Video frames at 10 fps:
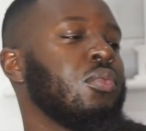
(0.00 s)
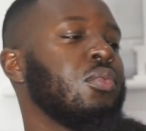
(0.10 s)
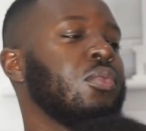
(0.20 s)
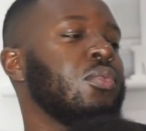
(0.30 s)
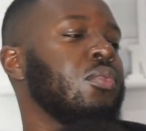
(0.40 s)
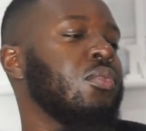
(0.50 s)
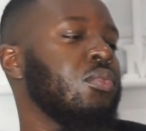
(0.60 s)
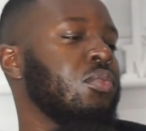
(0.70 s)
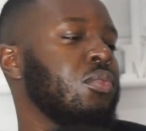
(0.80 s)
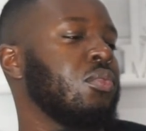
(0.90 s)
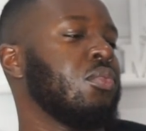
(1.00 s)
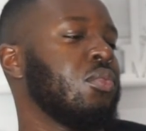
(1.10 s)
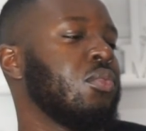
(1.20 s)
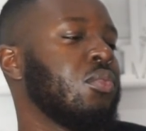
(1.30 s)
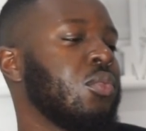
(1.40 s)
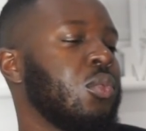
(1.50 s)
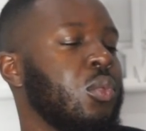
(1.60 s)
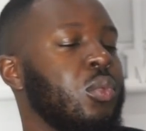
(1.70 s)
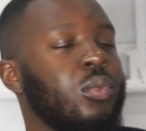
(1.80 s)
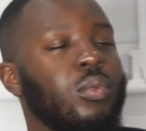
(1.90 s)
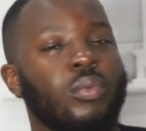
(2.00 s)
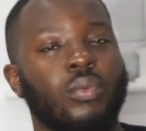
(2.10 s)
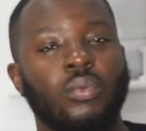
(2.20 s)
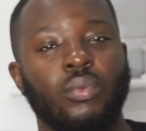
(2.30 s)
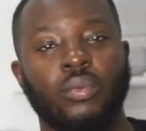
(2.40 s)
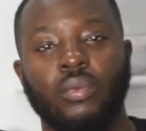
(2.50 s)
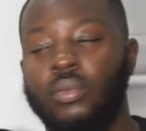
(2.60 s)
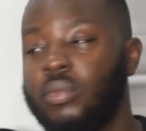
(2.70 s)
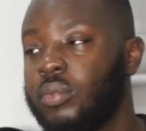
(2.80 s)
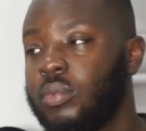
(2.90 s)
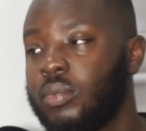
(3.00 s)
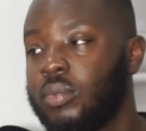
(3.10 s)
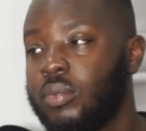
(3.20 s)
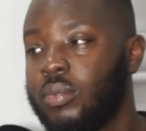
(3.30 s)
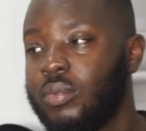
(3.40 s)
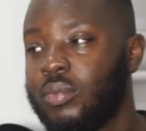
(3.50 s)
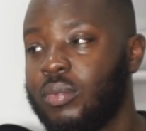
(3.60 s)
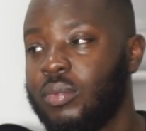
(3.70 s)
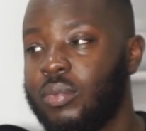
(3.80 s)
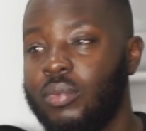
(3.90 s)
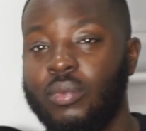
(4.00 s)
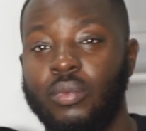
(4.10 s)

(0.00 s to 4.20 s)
No words are spoken by the person on screen.